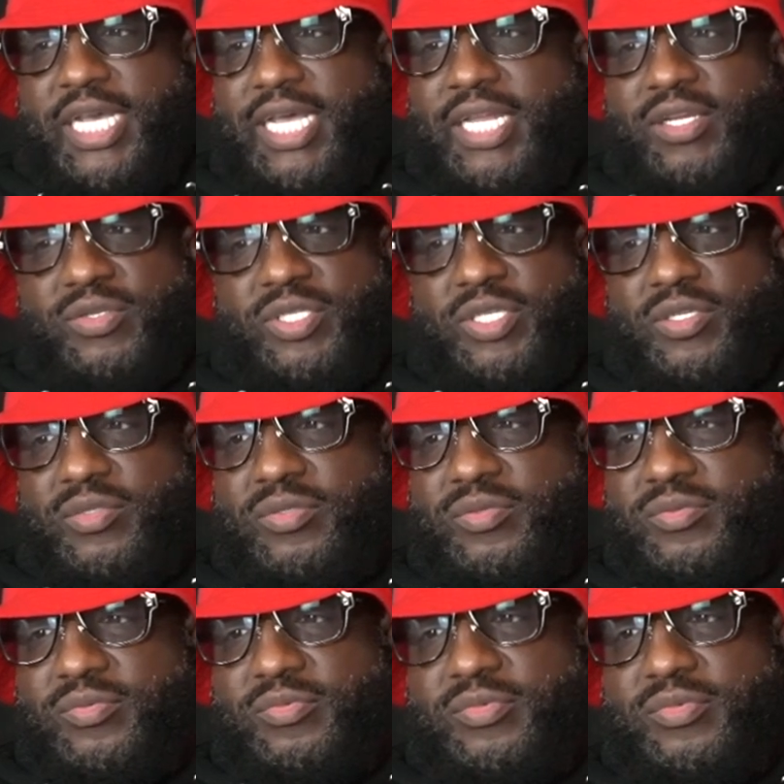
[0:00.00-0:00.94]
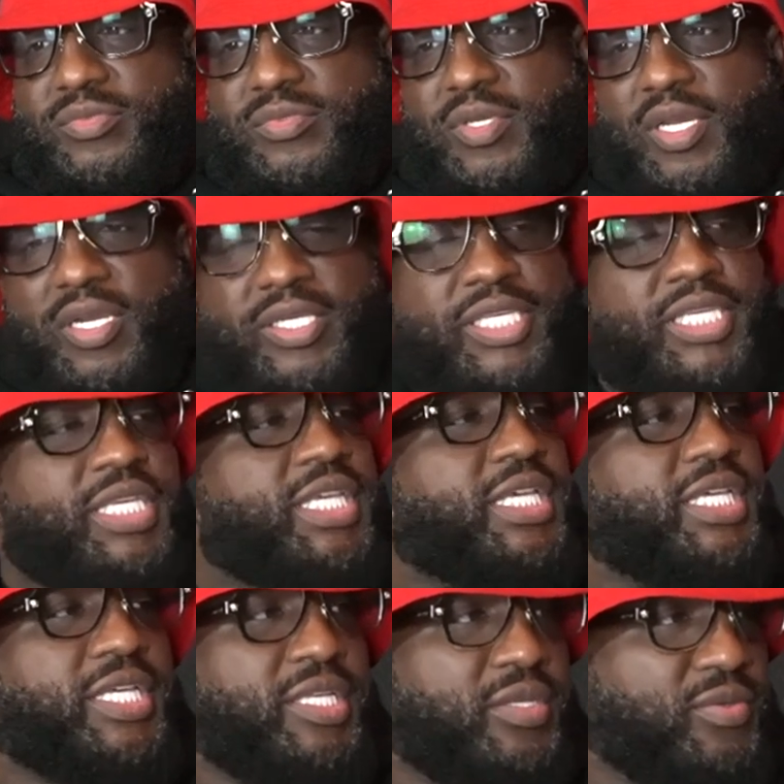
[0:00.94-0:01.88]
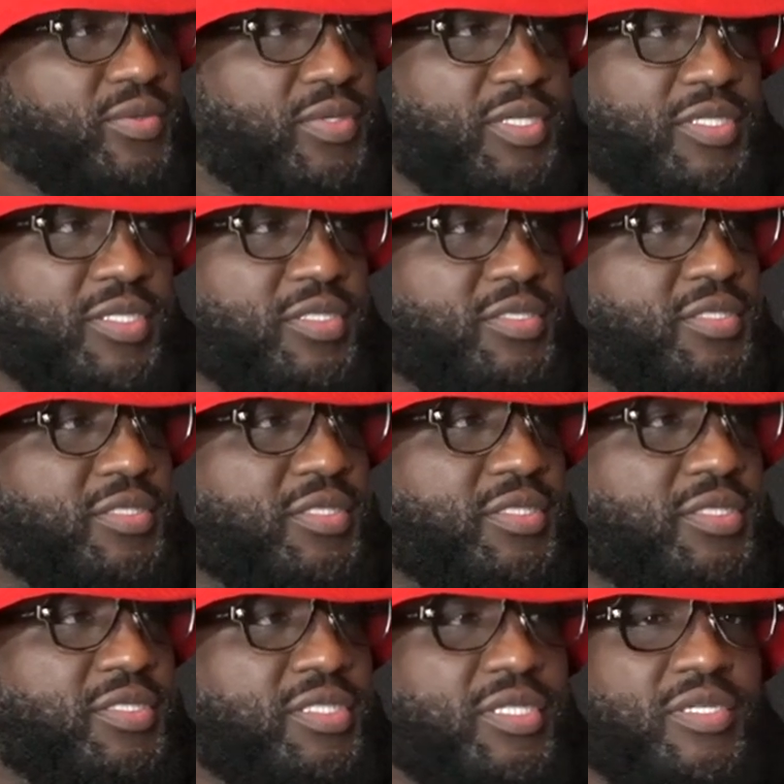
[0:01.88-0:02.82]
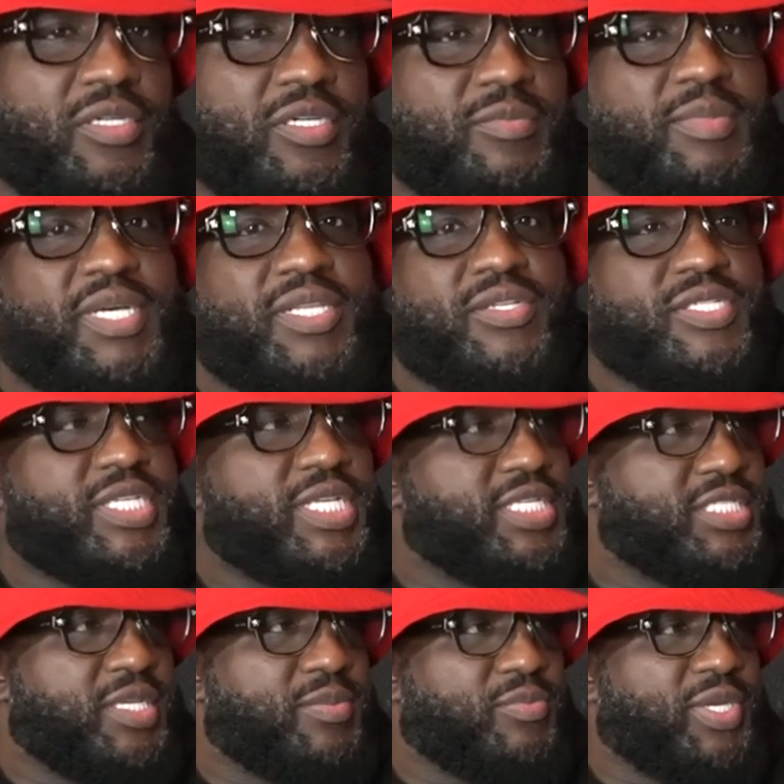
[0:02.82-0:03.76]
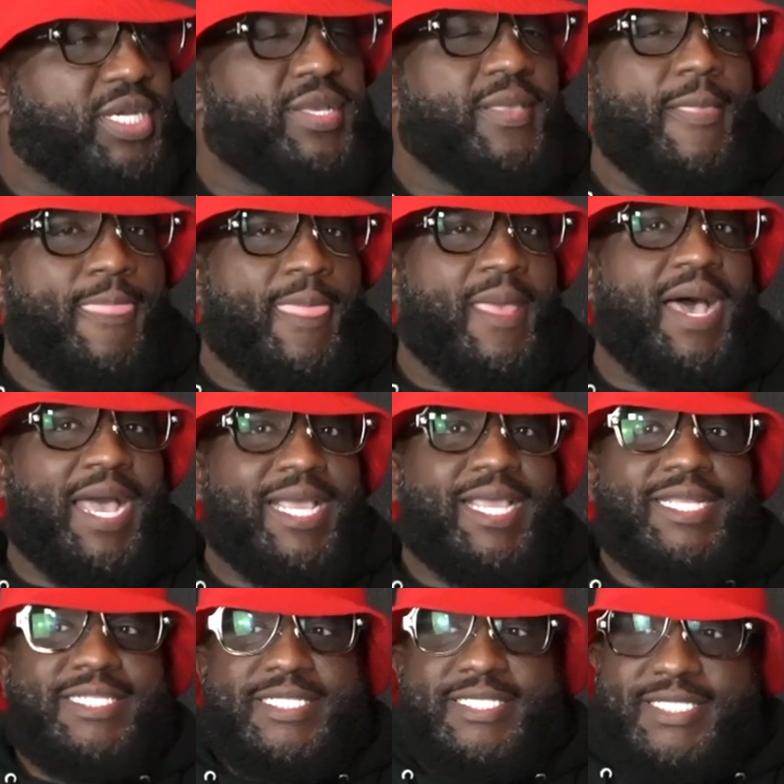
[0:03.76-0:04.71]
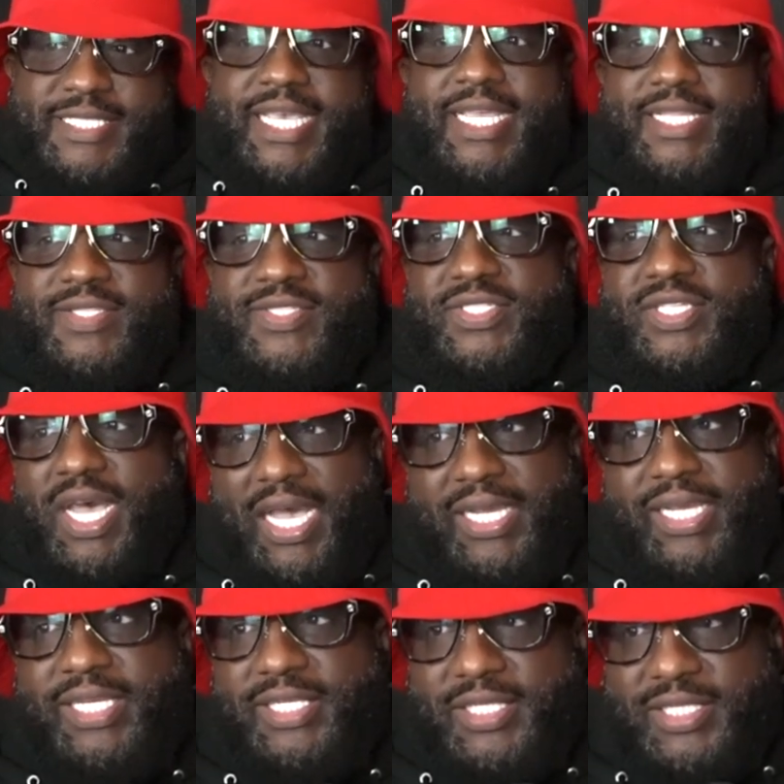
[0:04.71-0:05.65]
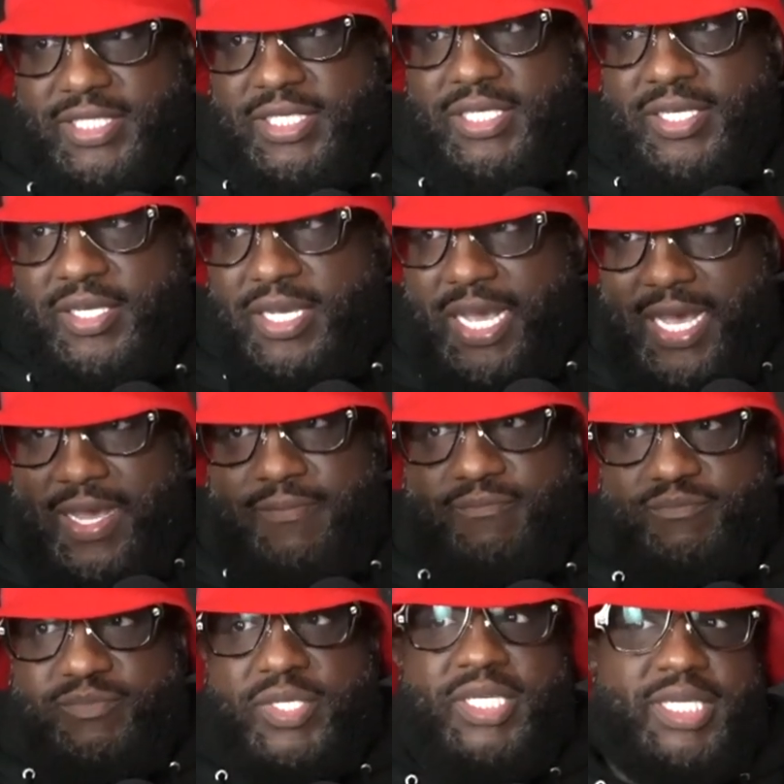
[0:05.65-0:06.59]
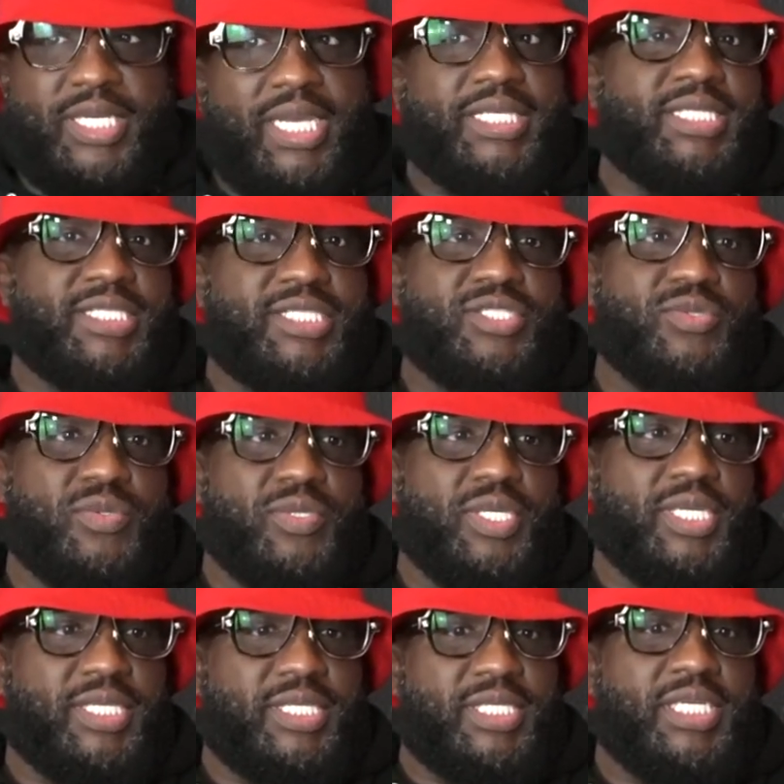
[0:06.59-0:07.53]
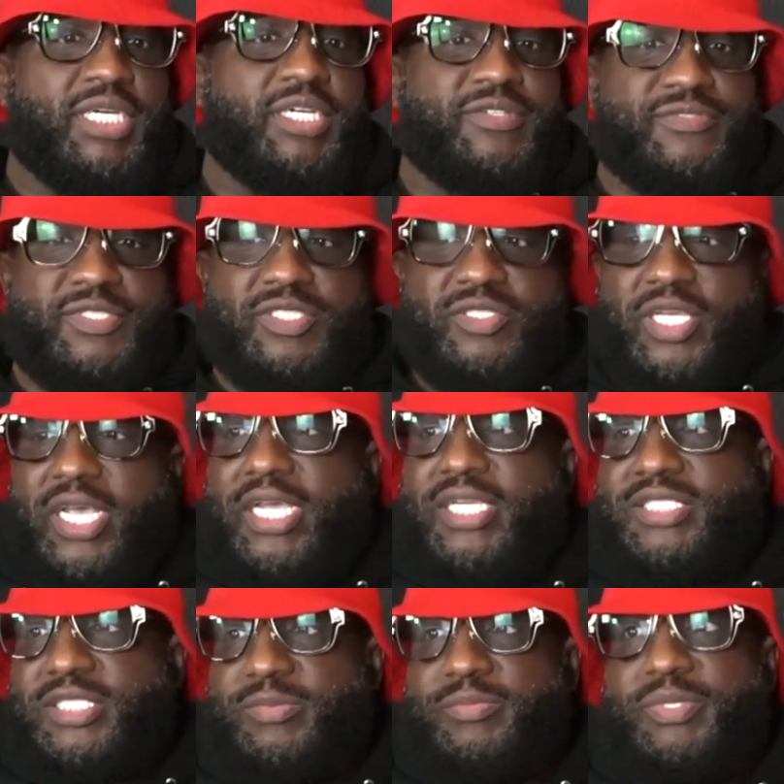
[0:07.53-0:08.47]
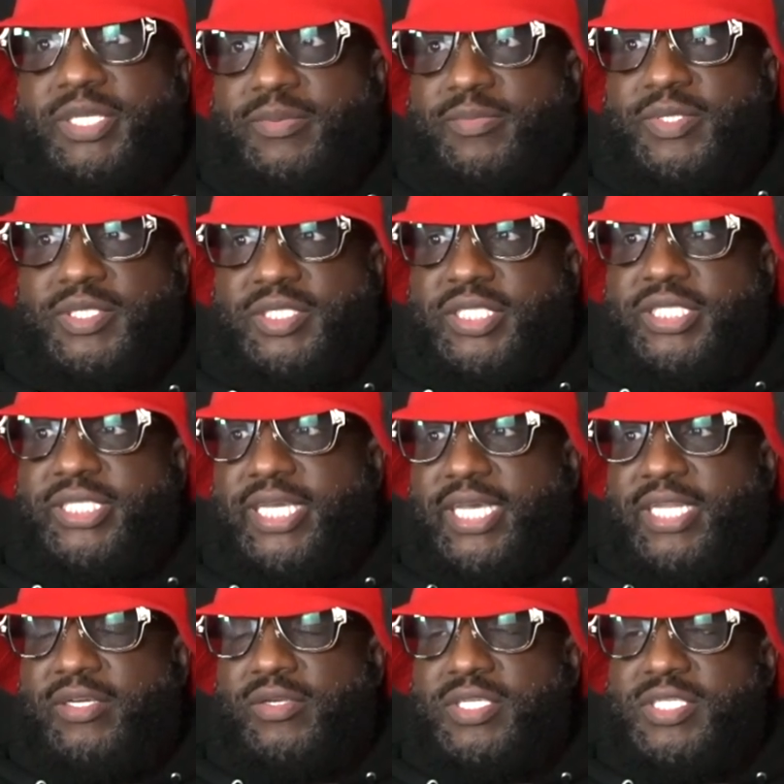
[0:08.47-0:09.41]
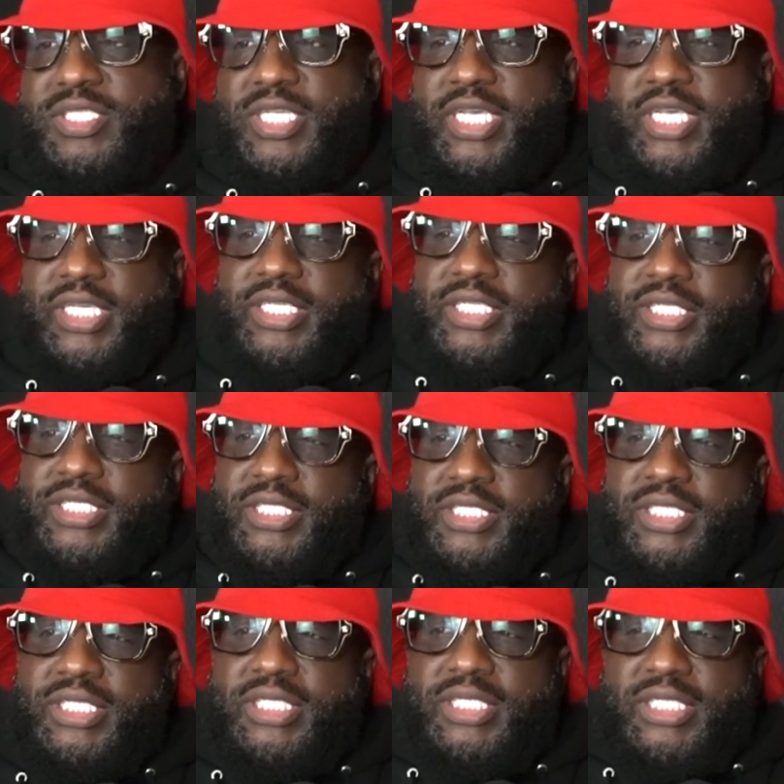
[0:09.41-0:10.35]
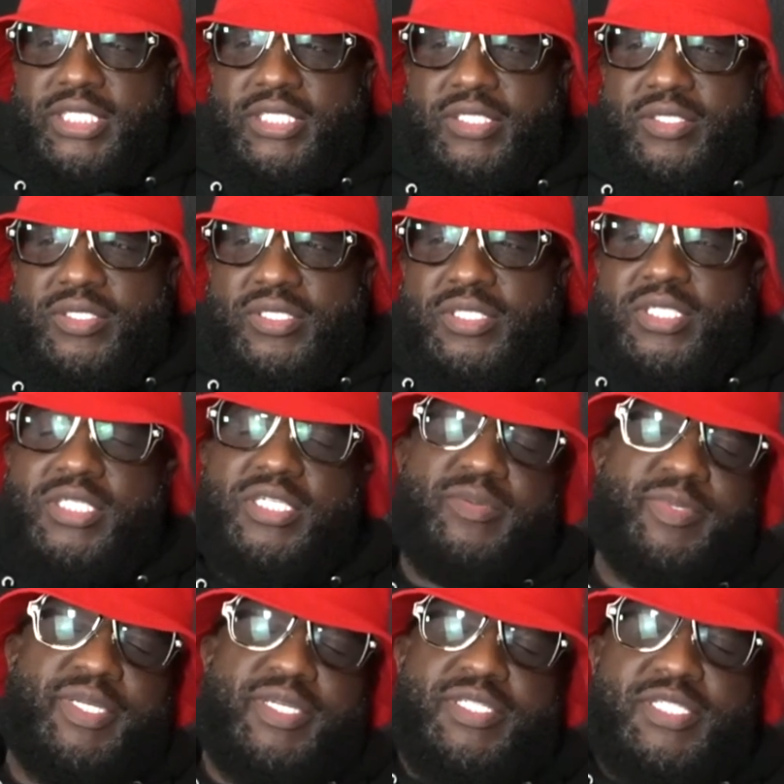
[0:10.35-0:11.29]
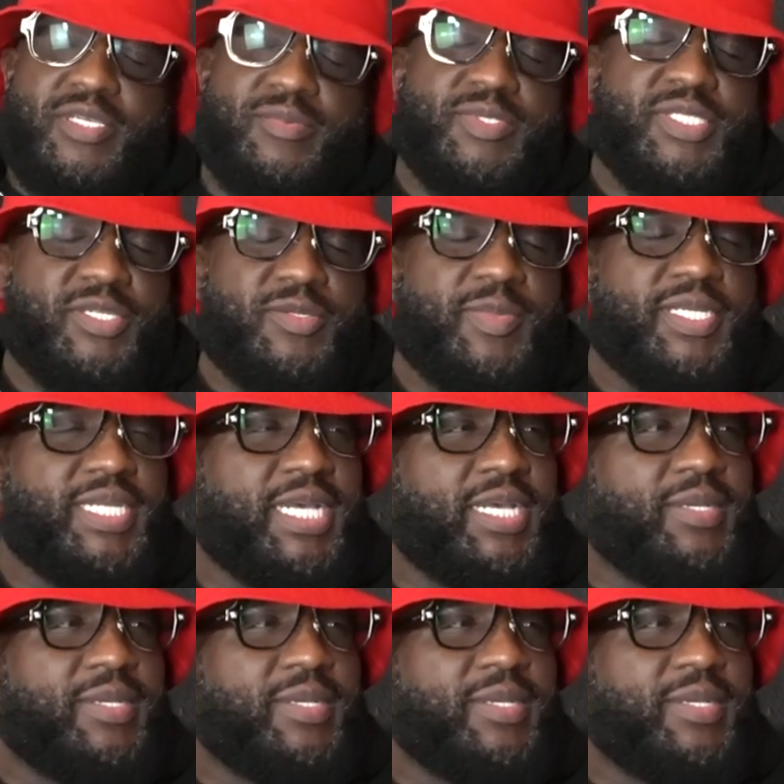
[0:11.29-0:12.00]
I don't know, our kid or what, you know, her mother says something, right? Right. I can sense, I can I'm connected to her enough to actually be able to look at her and say, Come here, come sit on my